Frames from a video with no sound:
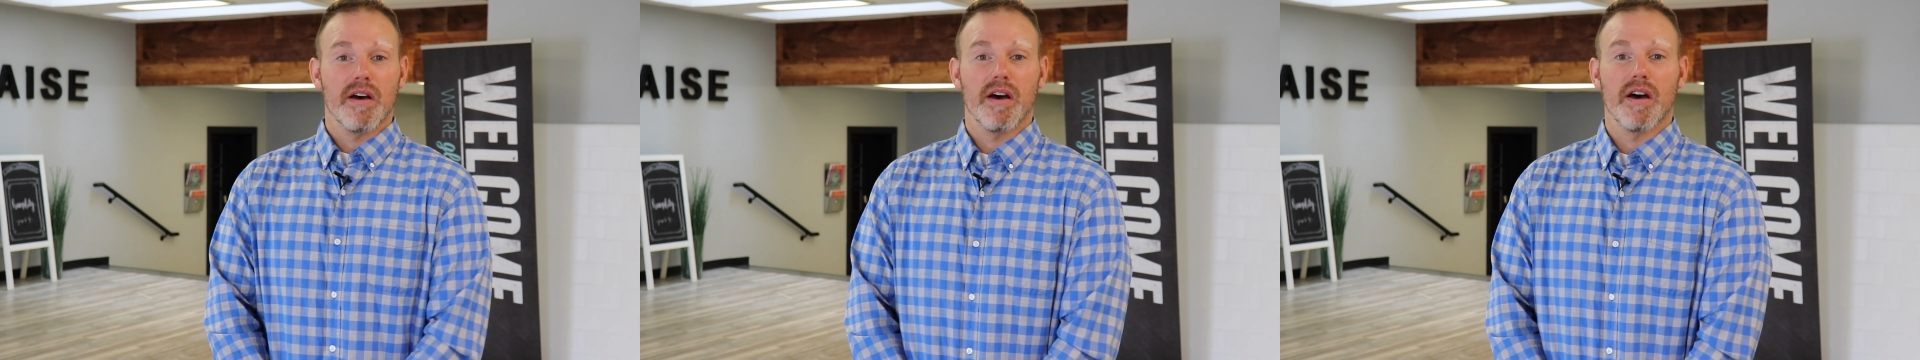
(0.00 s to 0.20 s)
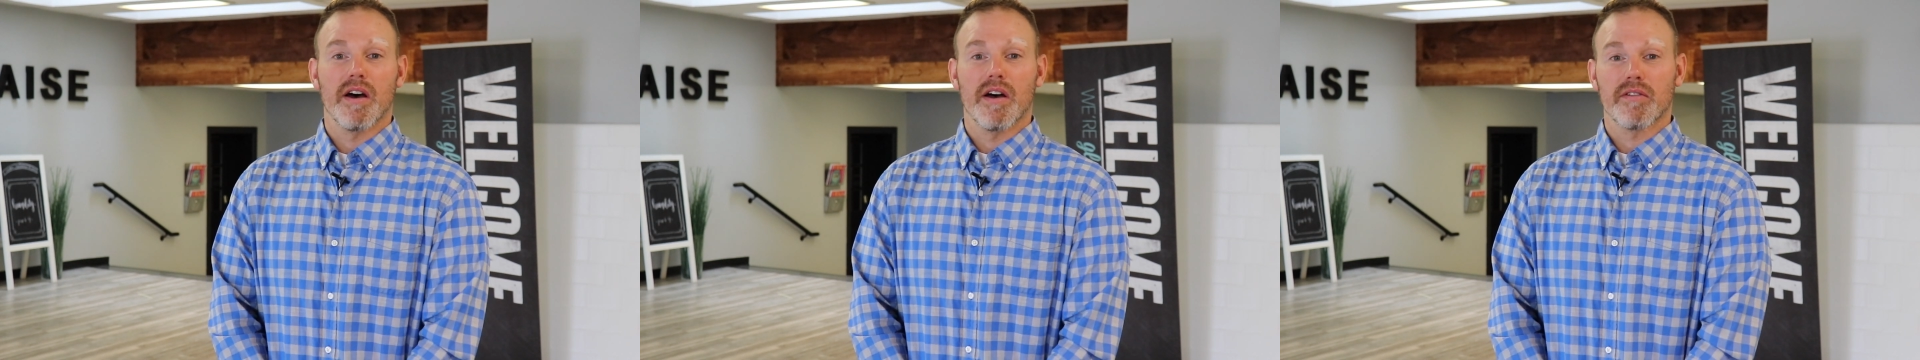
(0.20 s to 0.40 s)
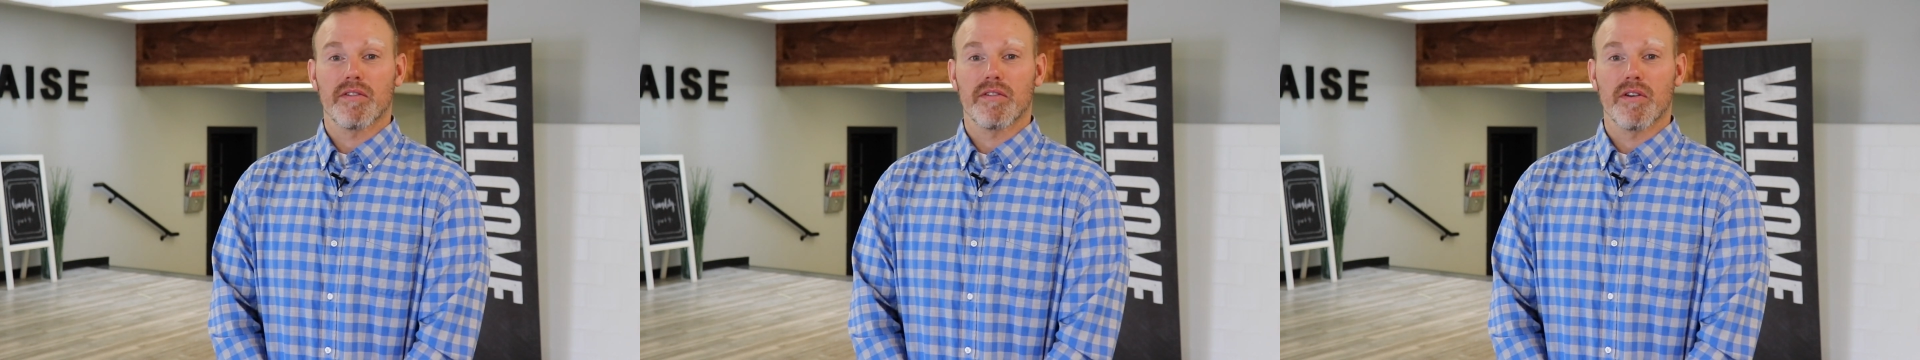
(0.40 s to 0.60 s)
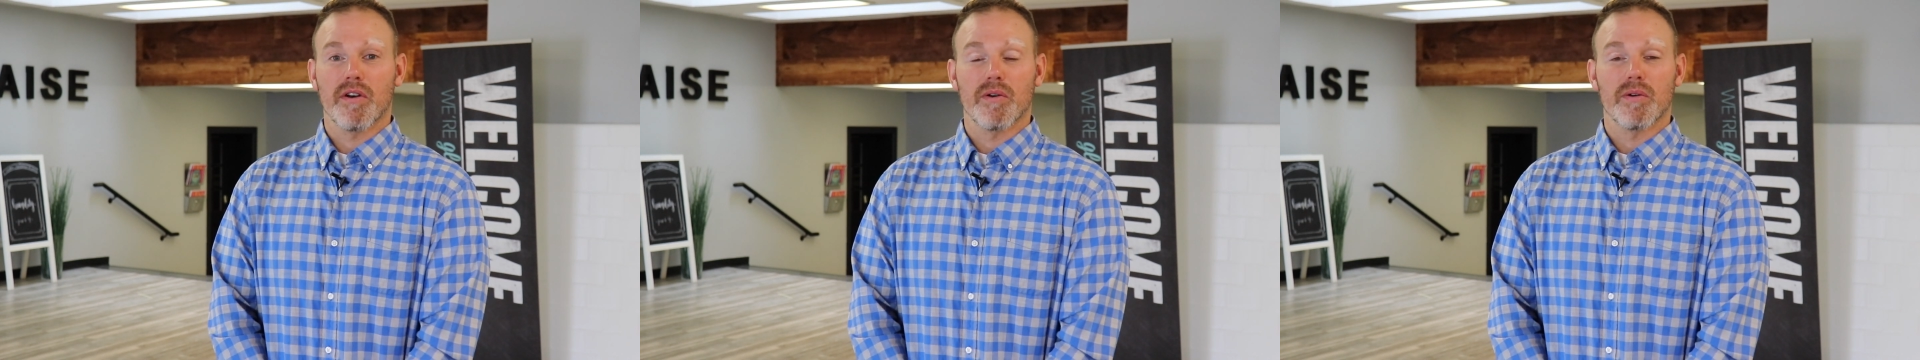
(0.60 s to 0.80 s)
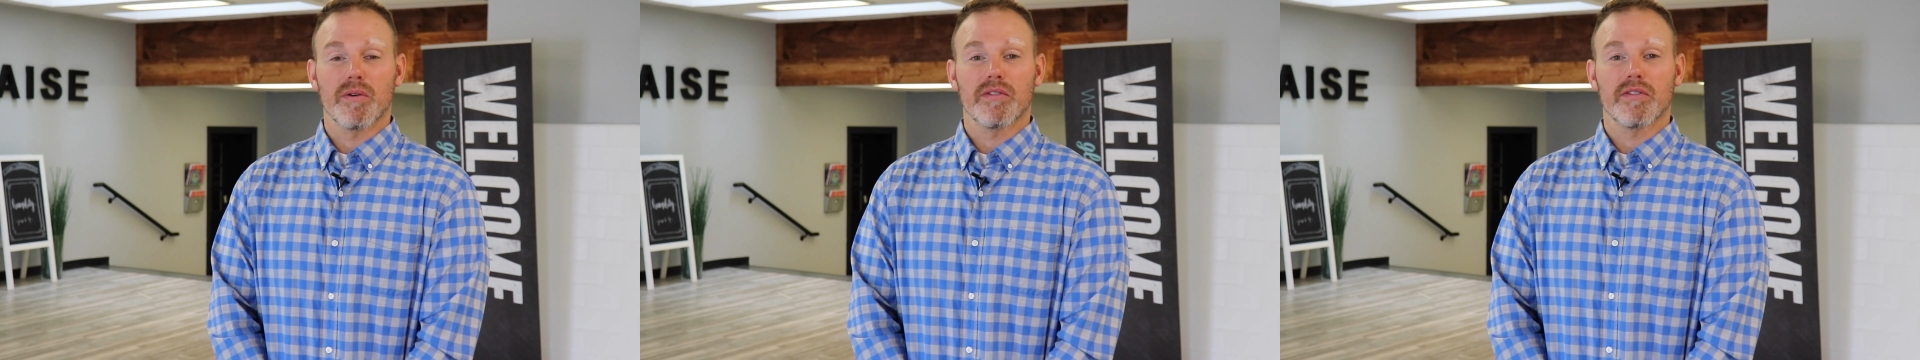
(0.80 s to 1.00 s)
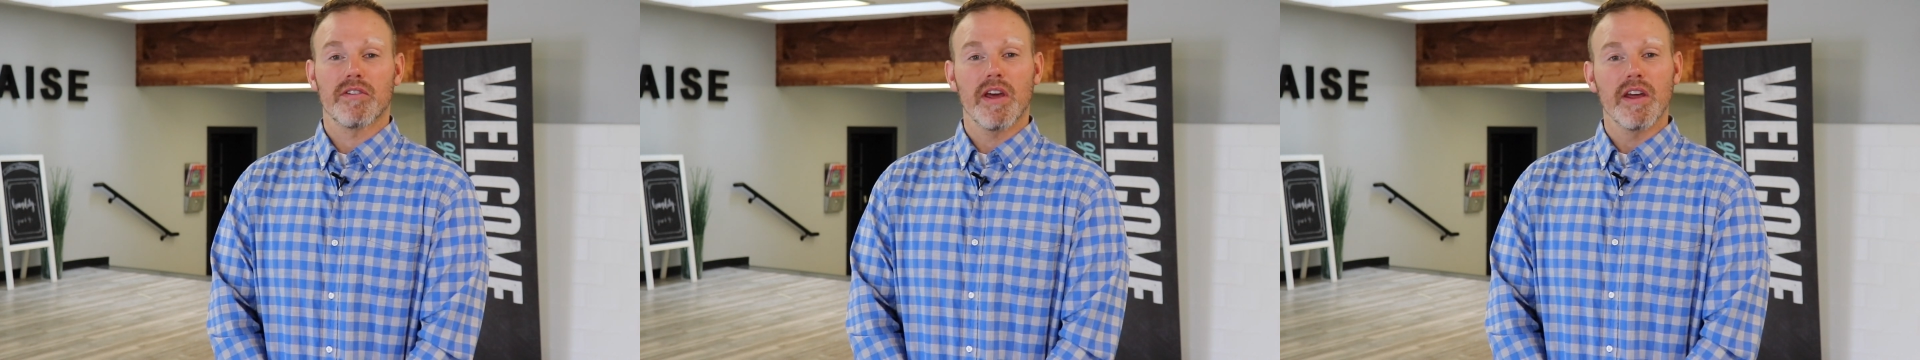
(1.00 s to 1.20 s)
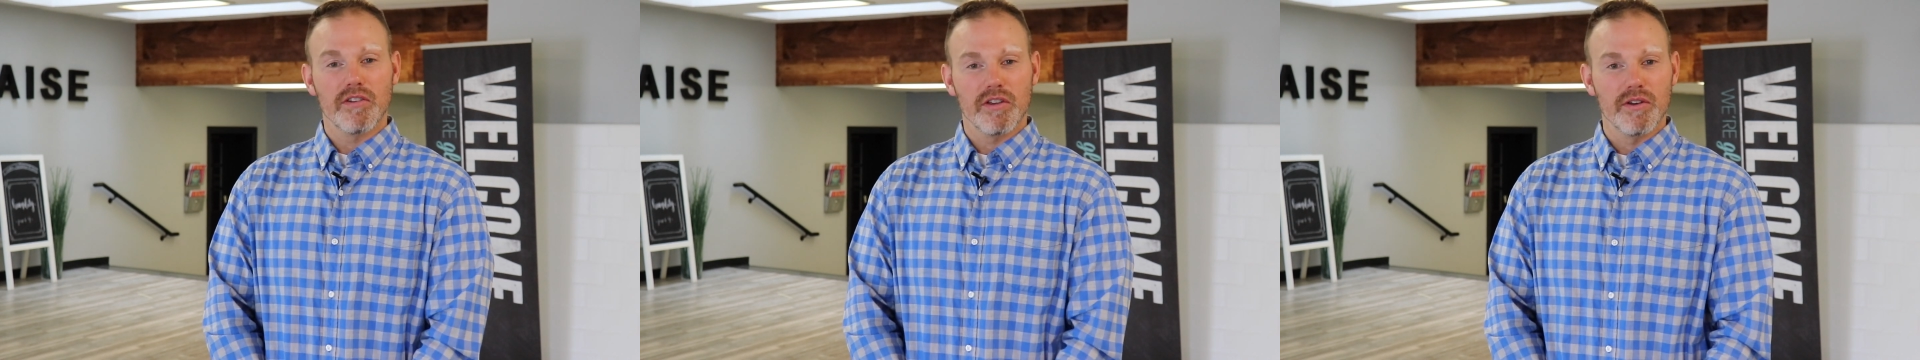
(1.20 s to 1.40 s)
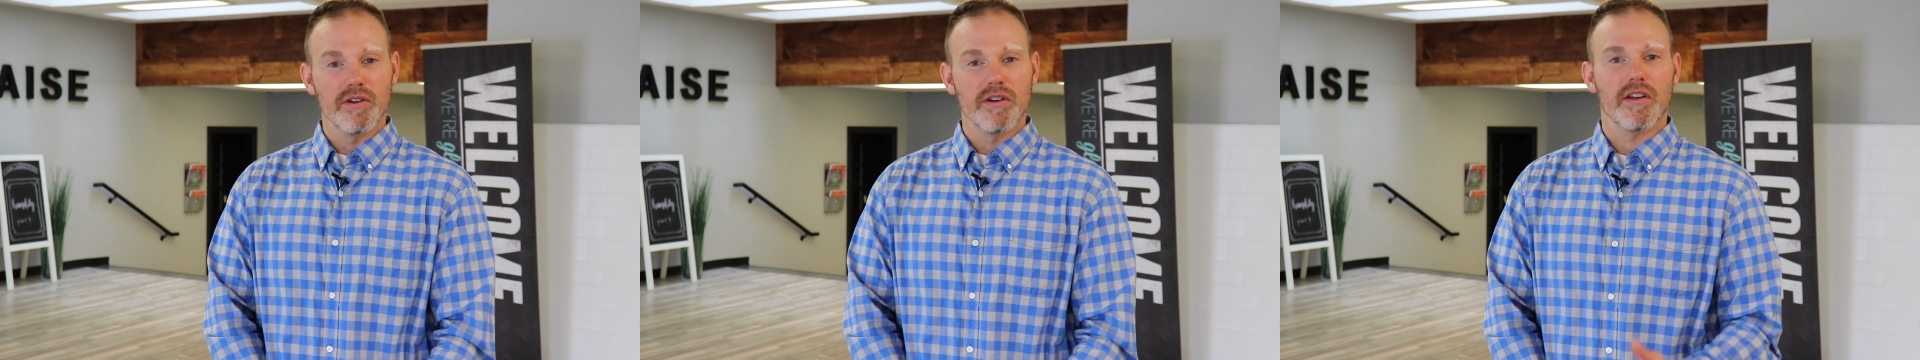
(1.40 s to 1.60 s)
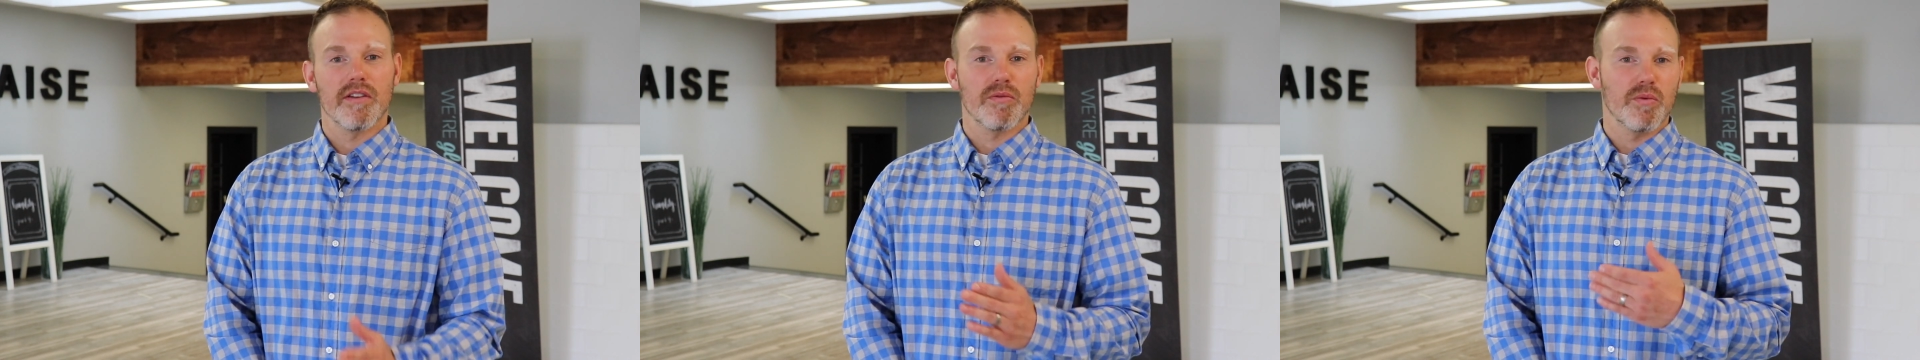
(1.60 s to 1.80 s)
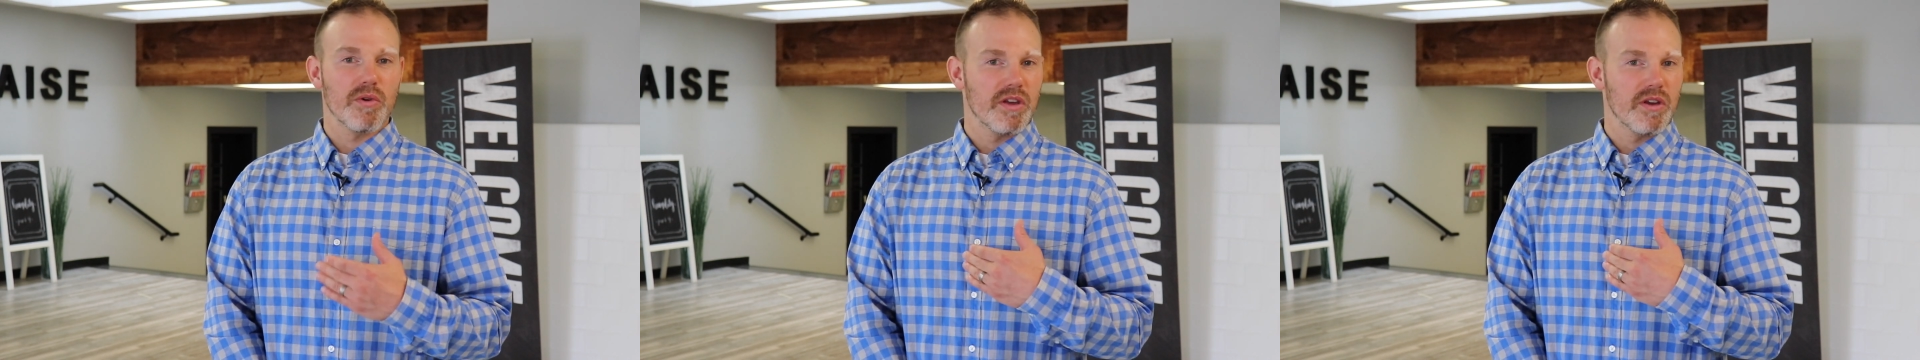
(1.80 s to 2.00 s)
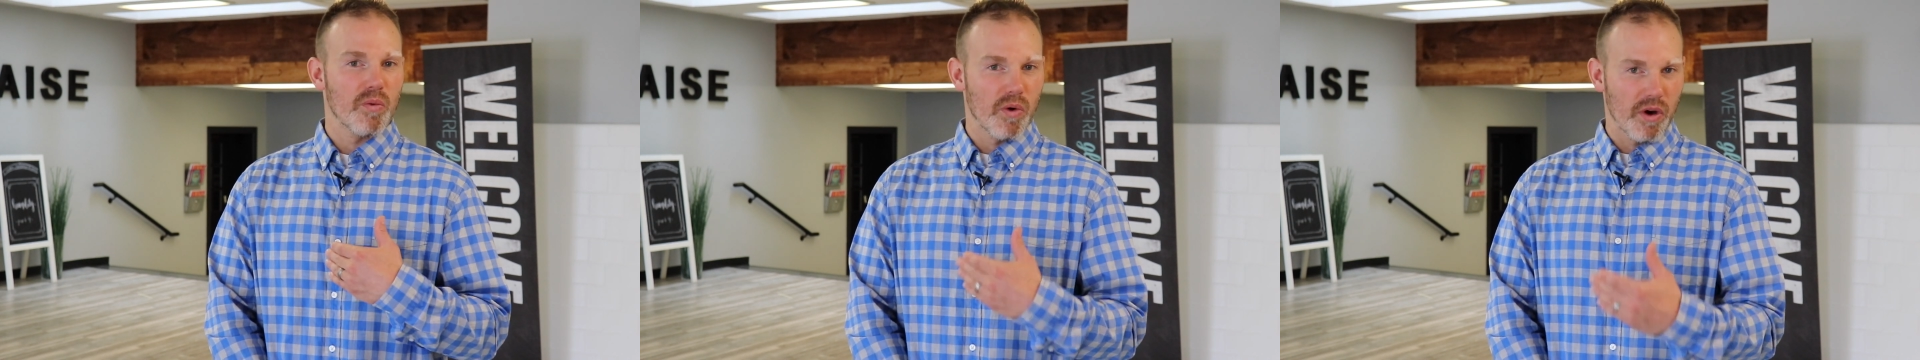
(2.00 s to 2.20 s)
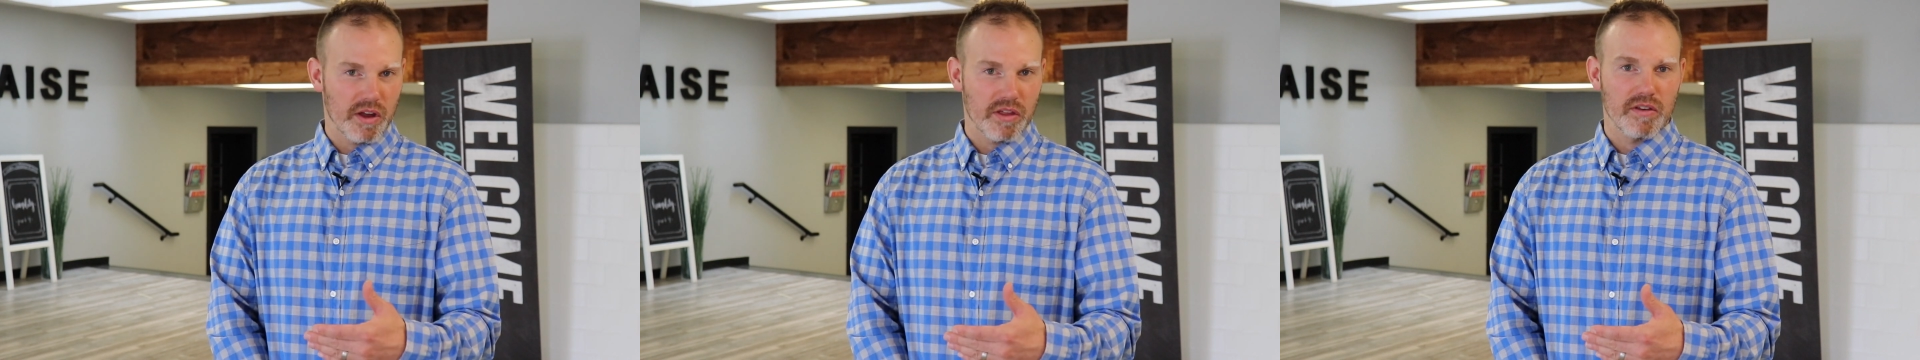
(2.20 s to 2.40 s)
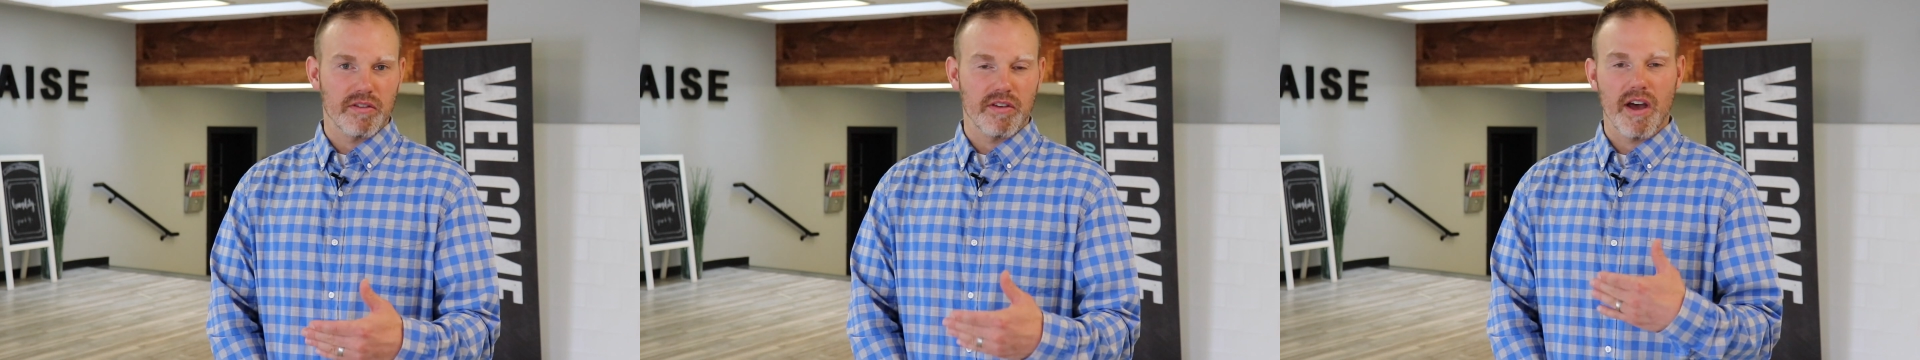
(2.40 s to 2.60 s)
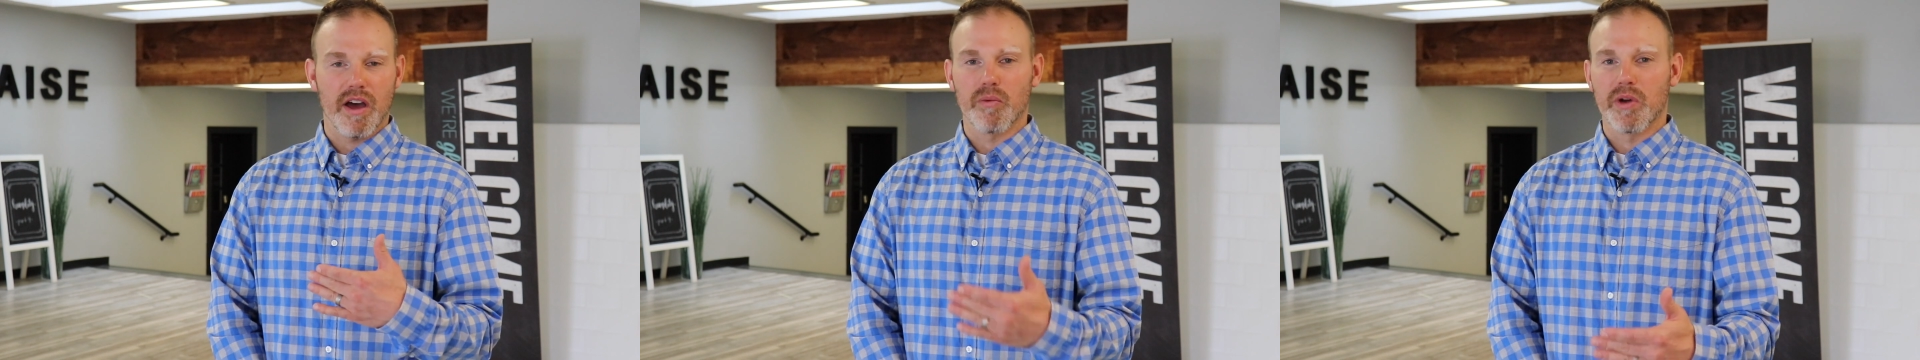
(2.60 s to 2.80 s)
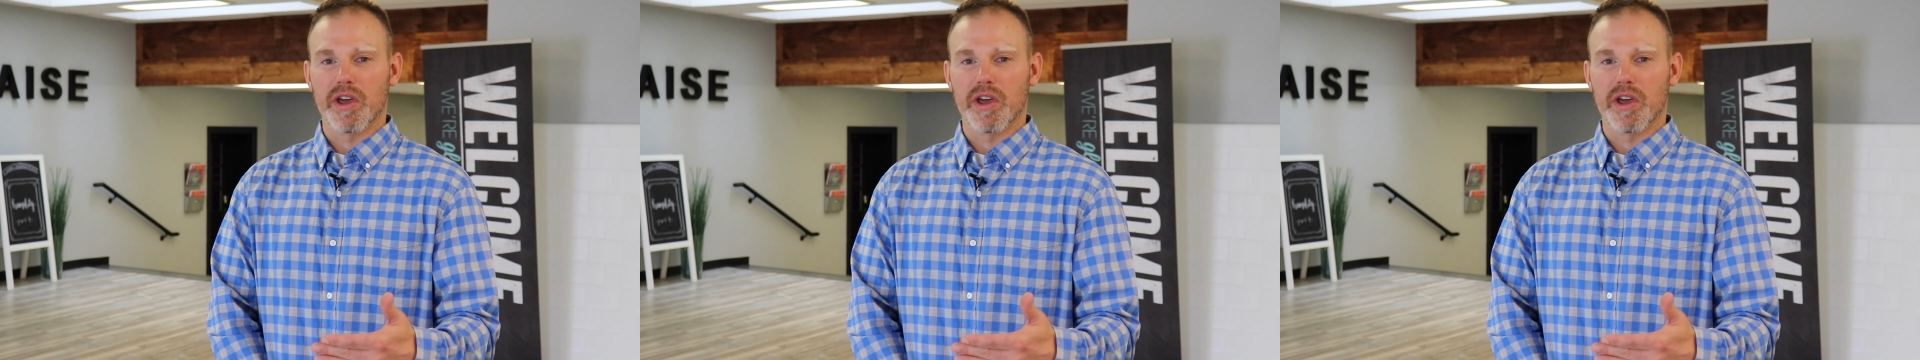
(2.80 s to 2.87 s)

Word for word: Uh, so stay tuned as we work this out,